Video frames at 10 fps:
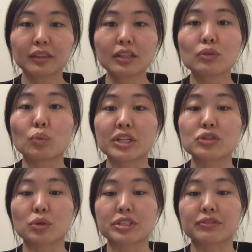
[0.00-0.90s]
one
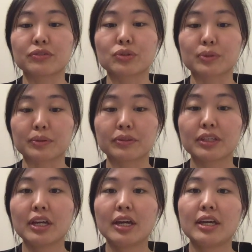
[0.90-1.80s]
source of
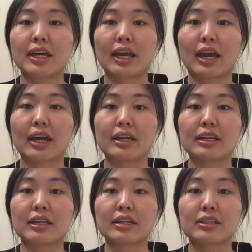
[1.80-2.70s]
truth.
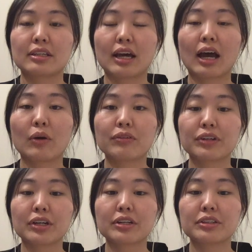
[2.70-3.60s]
And
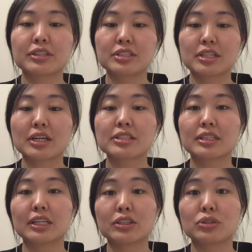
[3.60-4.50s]
however, this does
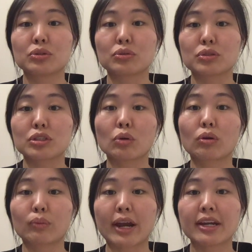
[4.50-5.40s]
lead to
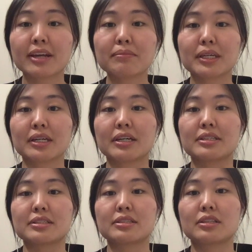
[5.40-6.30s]
slower writing
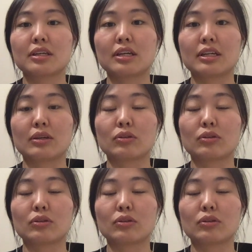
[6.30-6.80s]
because you